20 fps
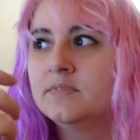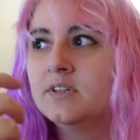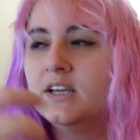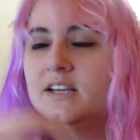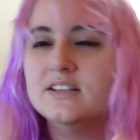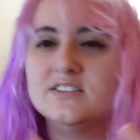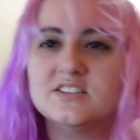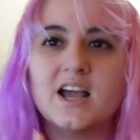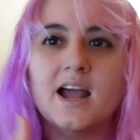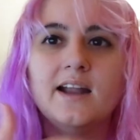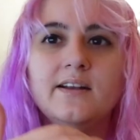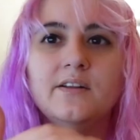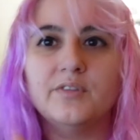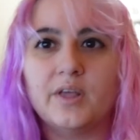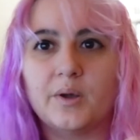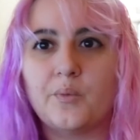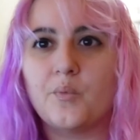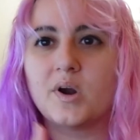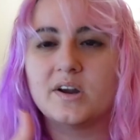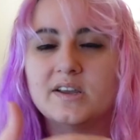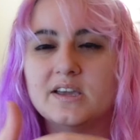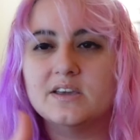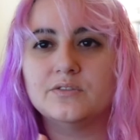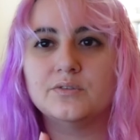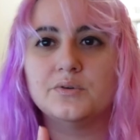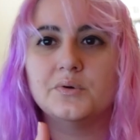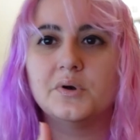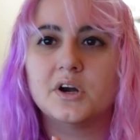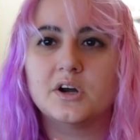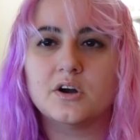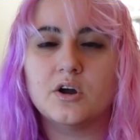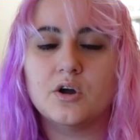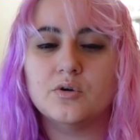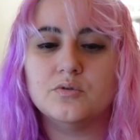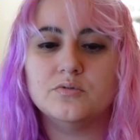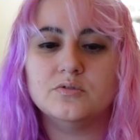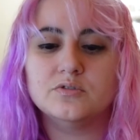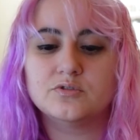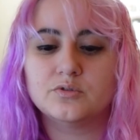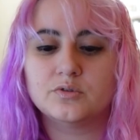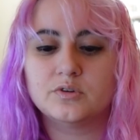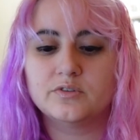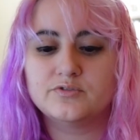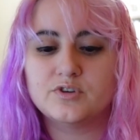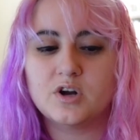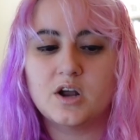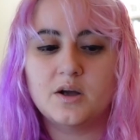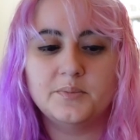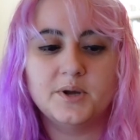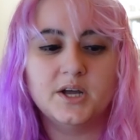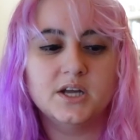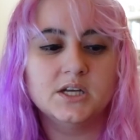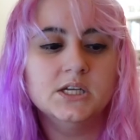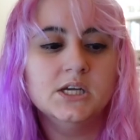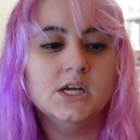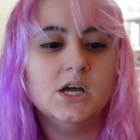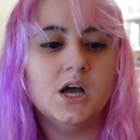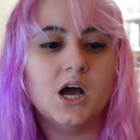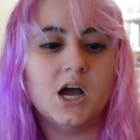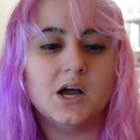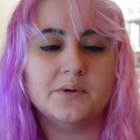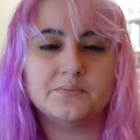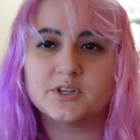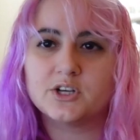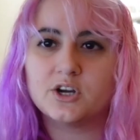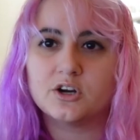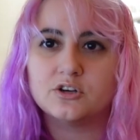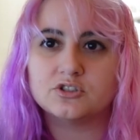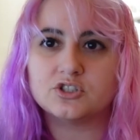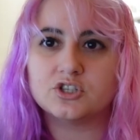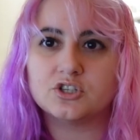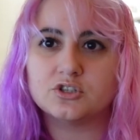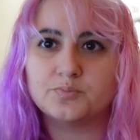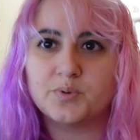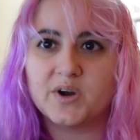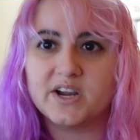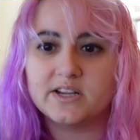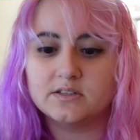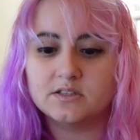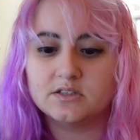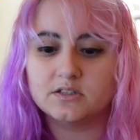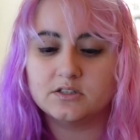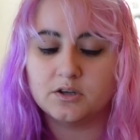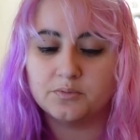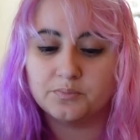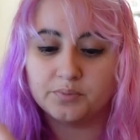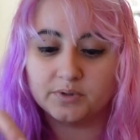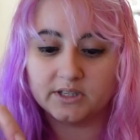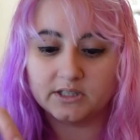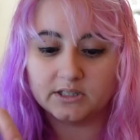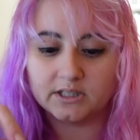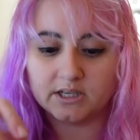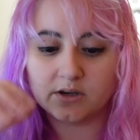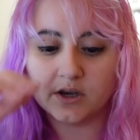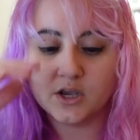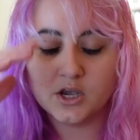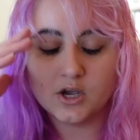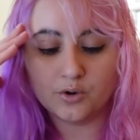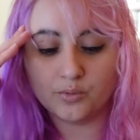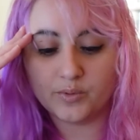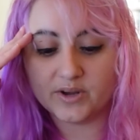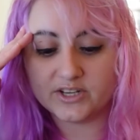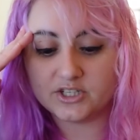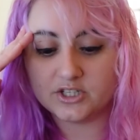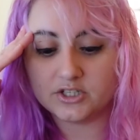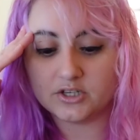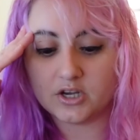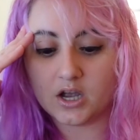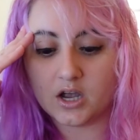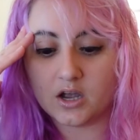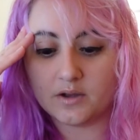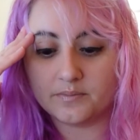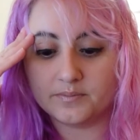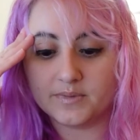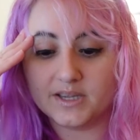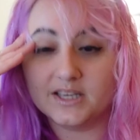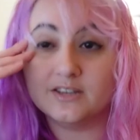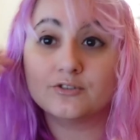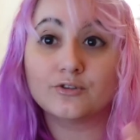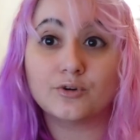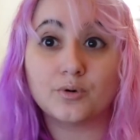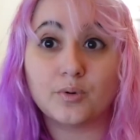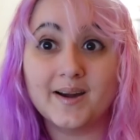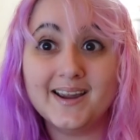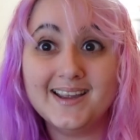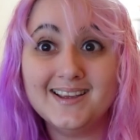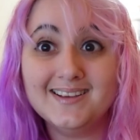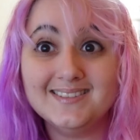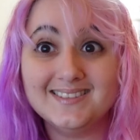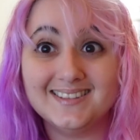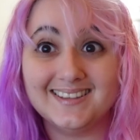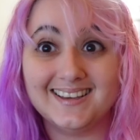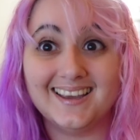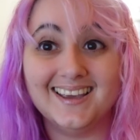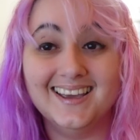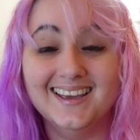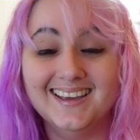is kind of like working through her own sort of trauma um, the curse just breaks completely which um, is crazy